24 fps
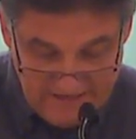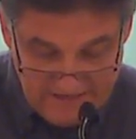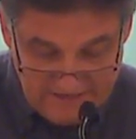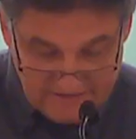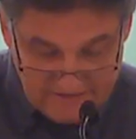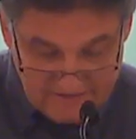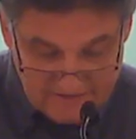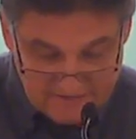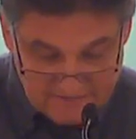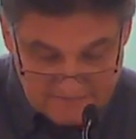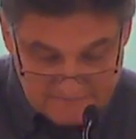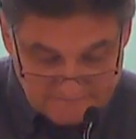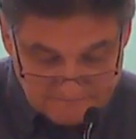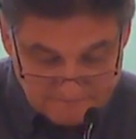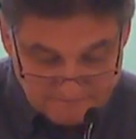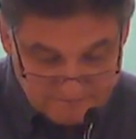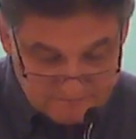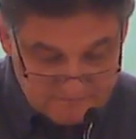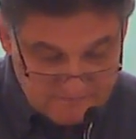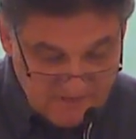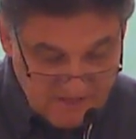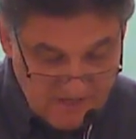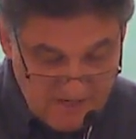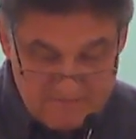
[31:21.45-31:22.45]

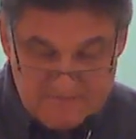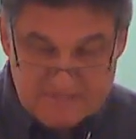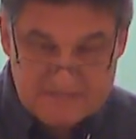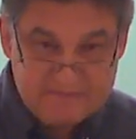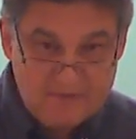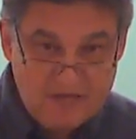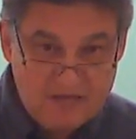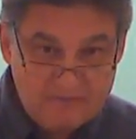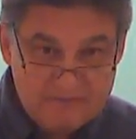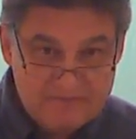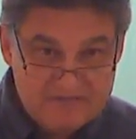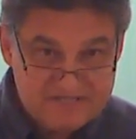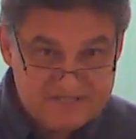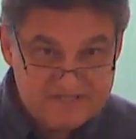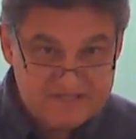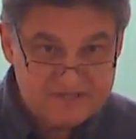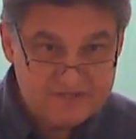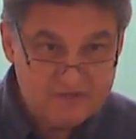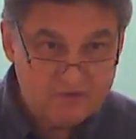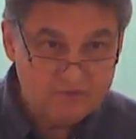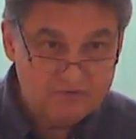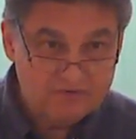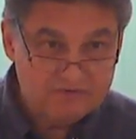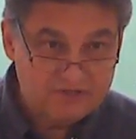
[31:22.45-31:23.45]
I'm a small
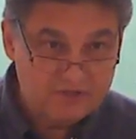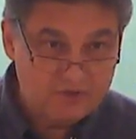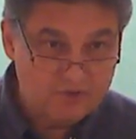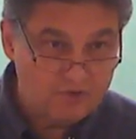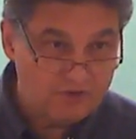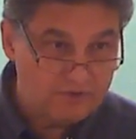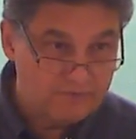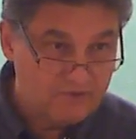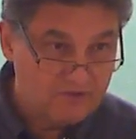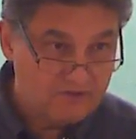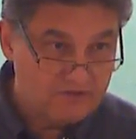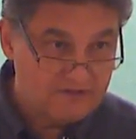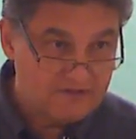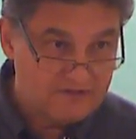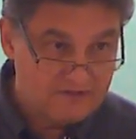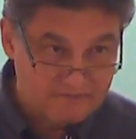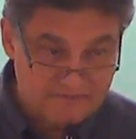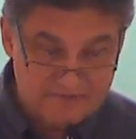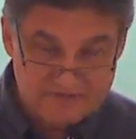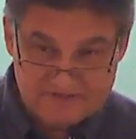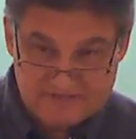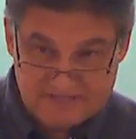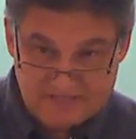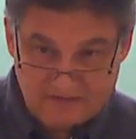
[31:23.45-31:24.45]
business owner in Cornerbrook,
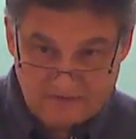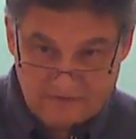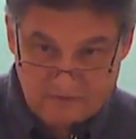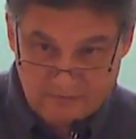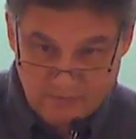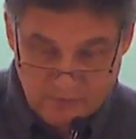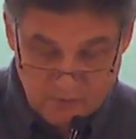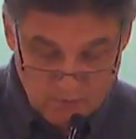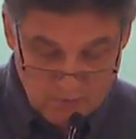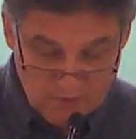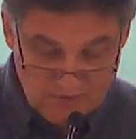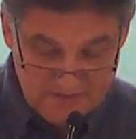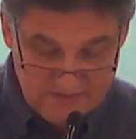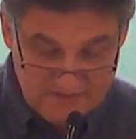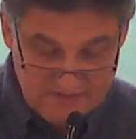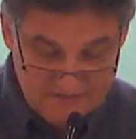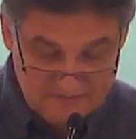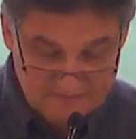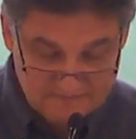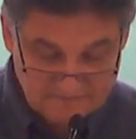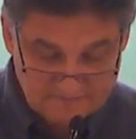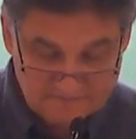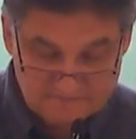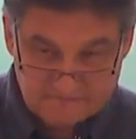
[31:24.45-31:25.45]
been self-employed
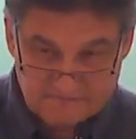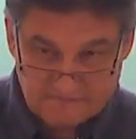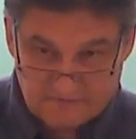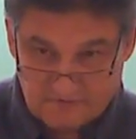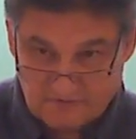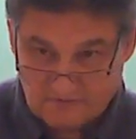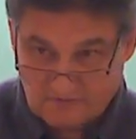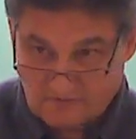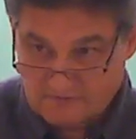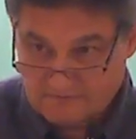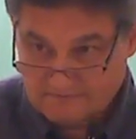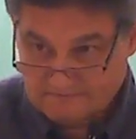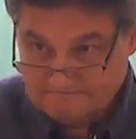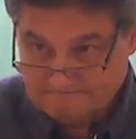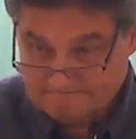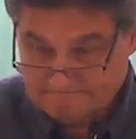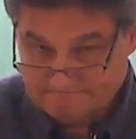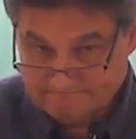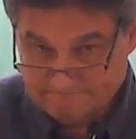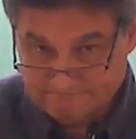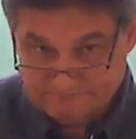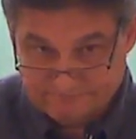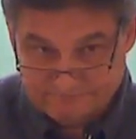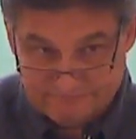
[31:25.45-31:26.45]
for,
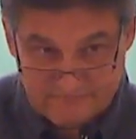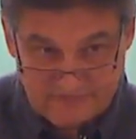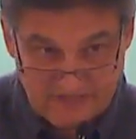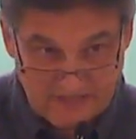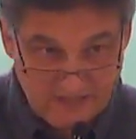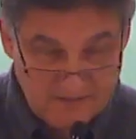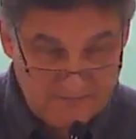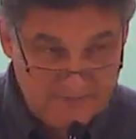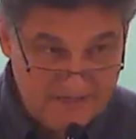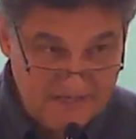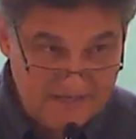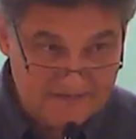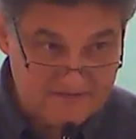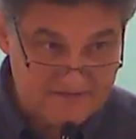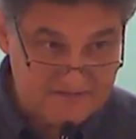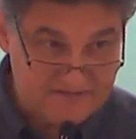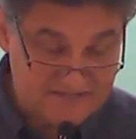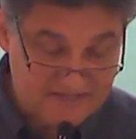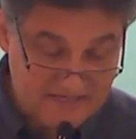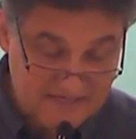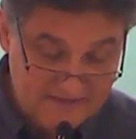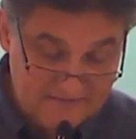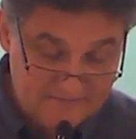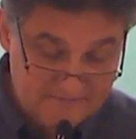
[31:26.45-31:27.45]
I've been at the
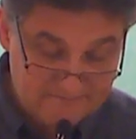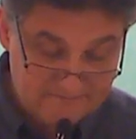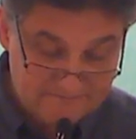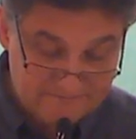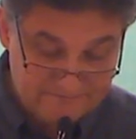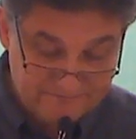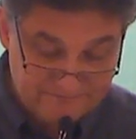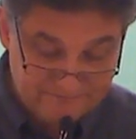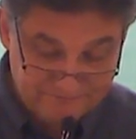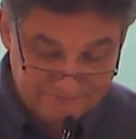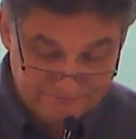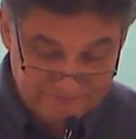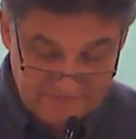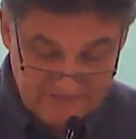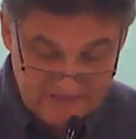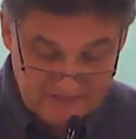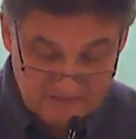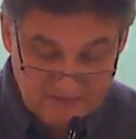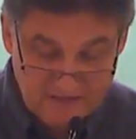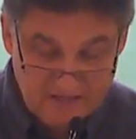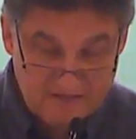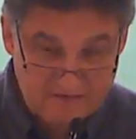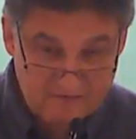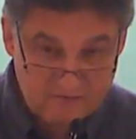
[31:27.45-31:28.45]
same
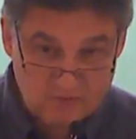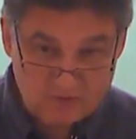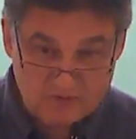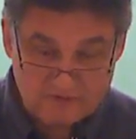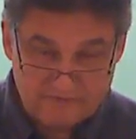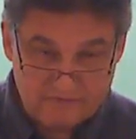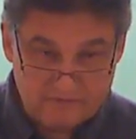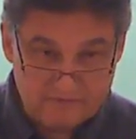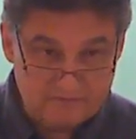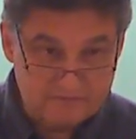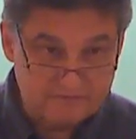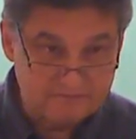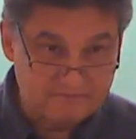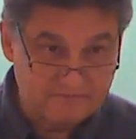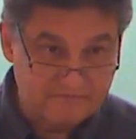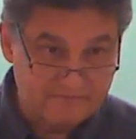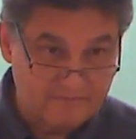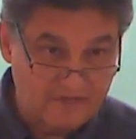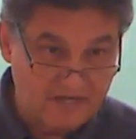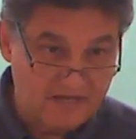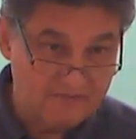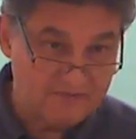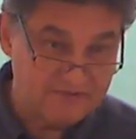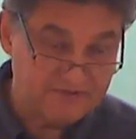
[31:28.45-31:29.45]
line of work for
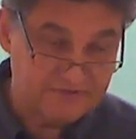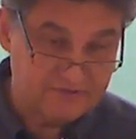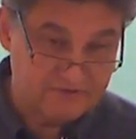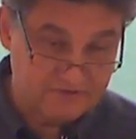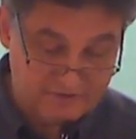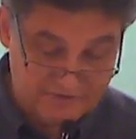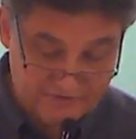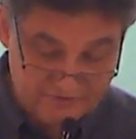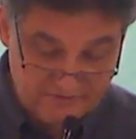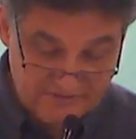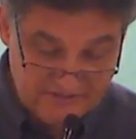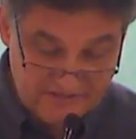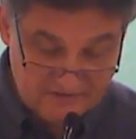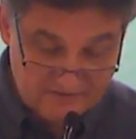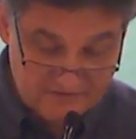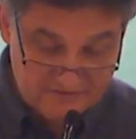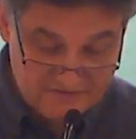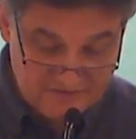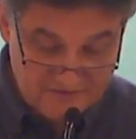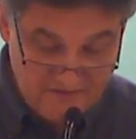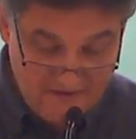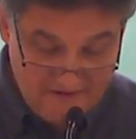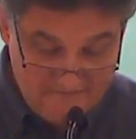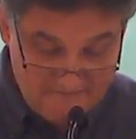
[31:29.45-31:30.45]
almost 33
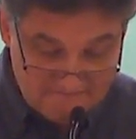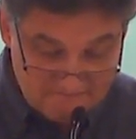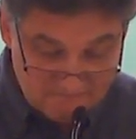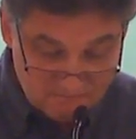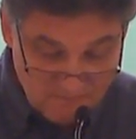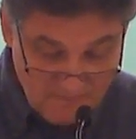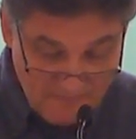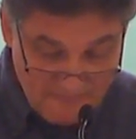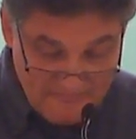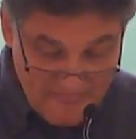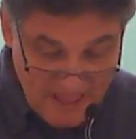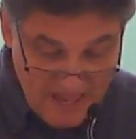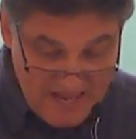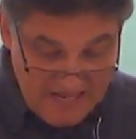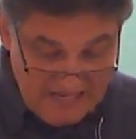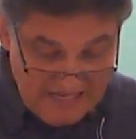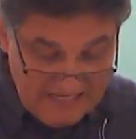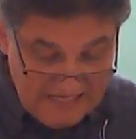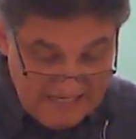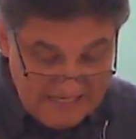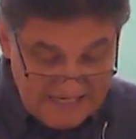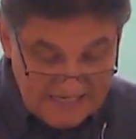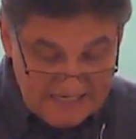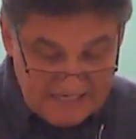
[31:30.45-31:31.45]
years.
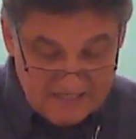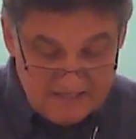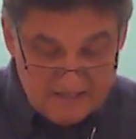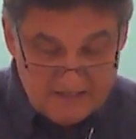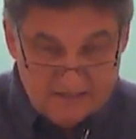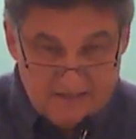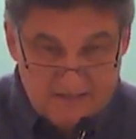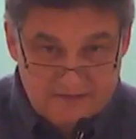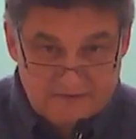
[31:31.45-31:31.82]
And